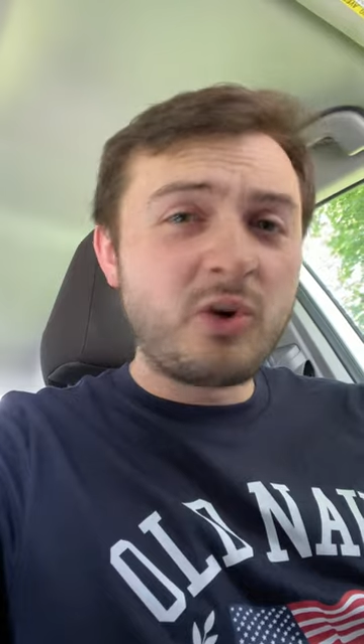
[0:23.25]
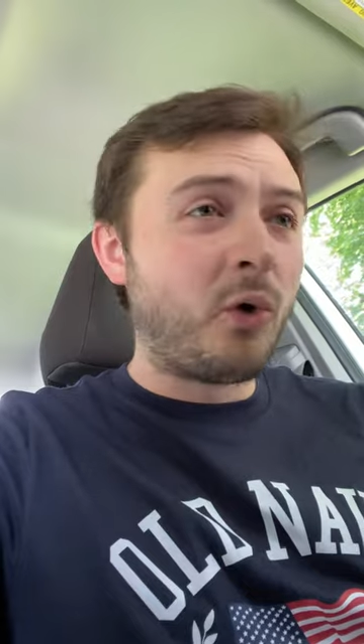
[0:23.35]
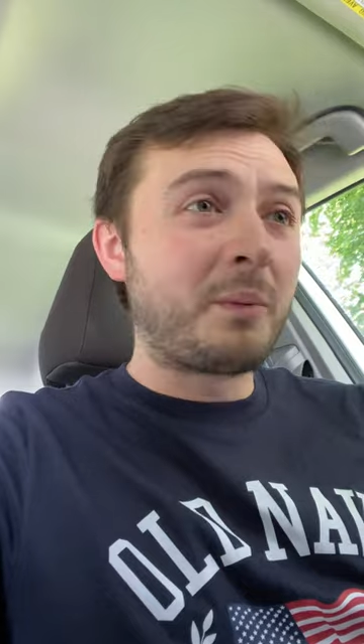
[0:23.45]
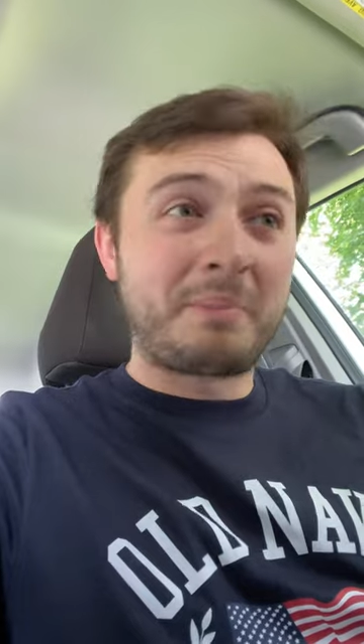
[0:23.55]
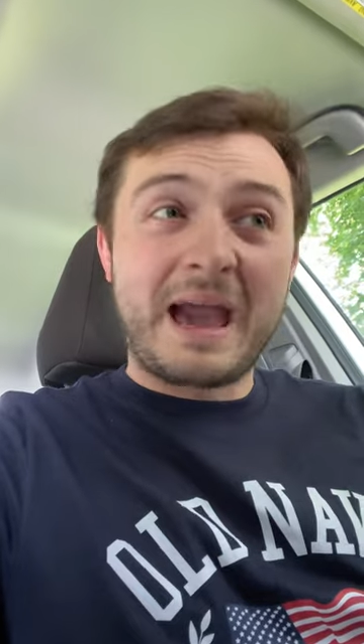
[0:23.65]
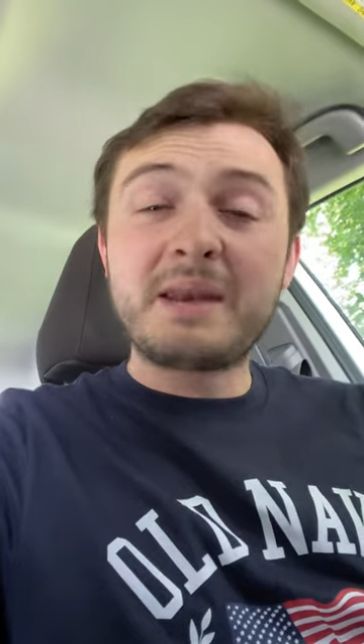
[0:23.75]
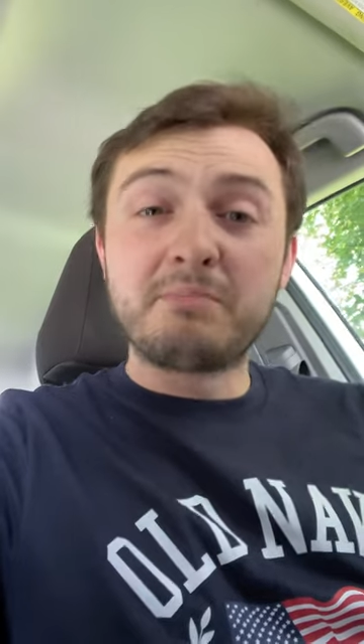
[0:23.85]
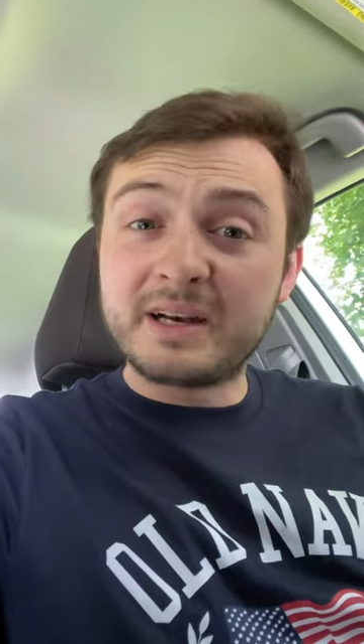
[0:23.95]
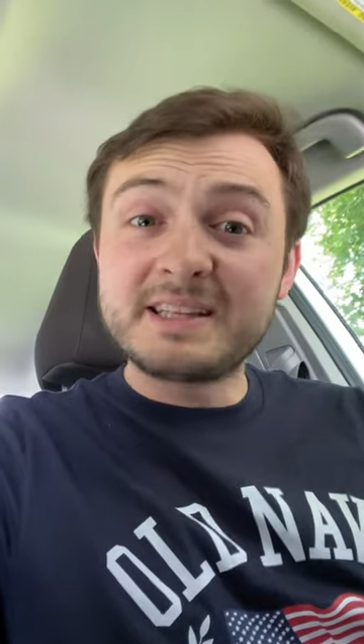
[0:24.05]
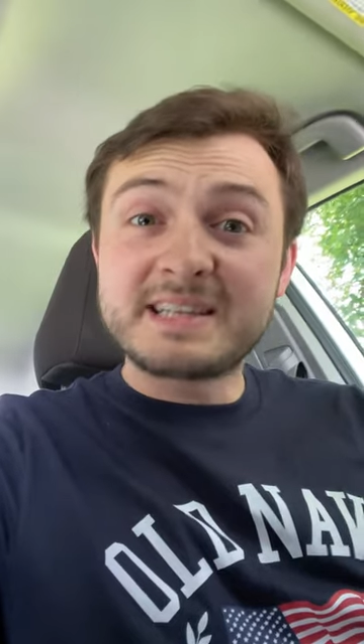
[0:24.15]
or bad
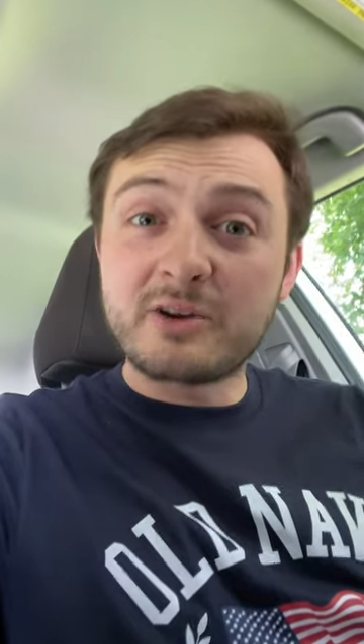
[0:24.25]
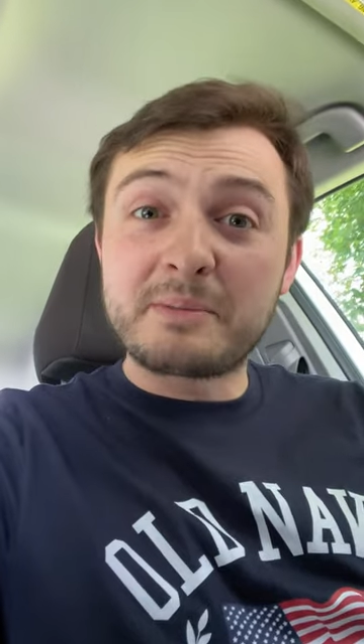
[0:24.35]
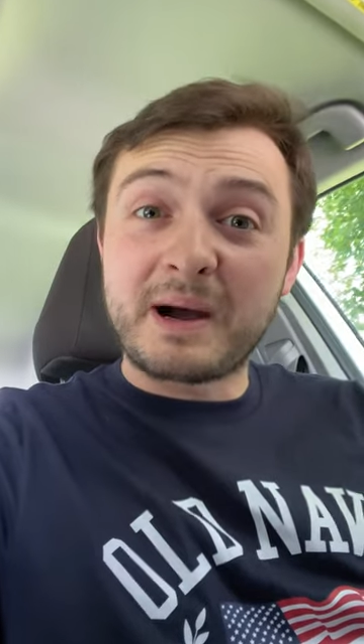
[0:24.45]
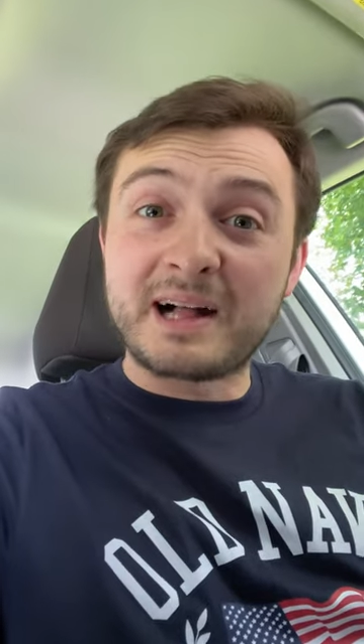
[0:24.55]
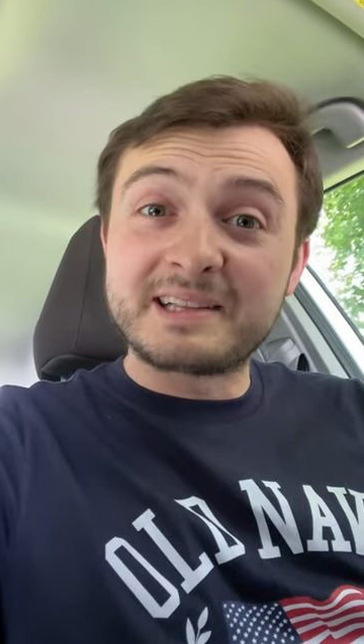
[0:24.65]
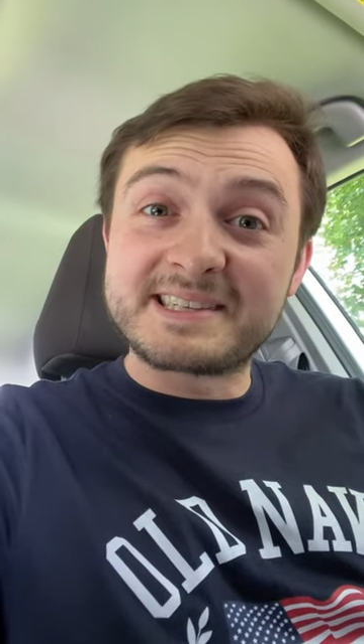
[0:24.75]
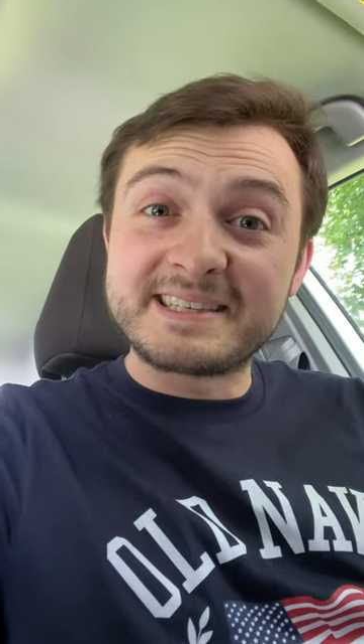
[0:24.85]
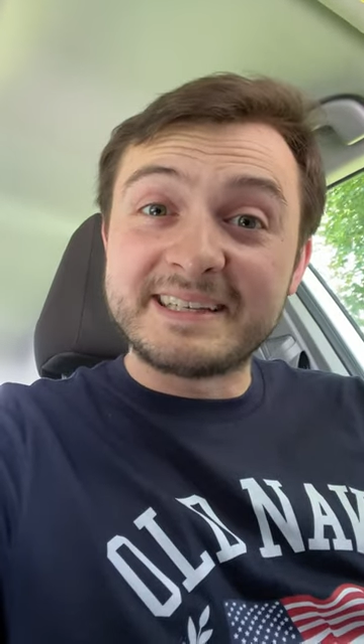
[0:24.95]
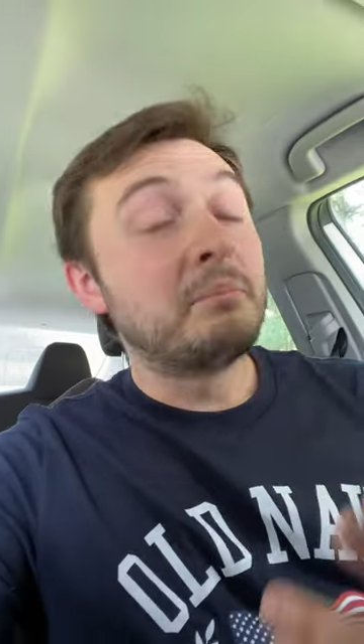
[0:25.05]
monetary policy,